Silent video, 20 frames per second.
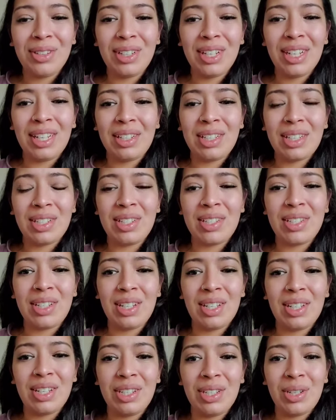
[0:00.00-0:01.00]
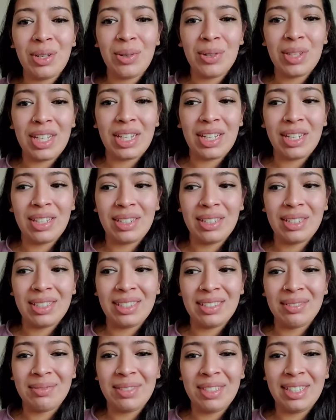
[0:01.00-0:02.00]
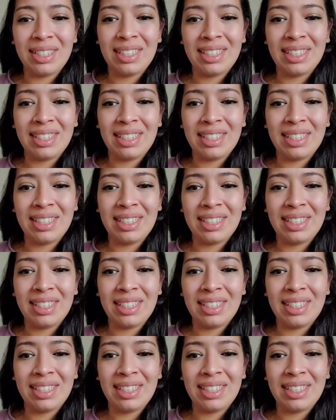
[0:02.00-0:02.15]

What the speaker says: I just know that,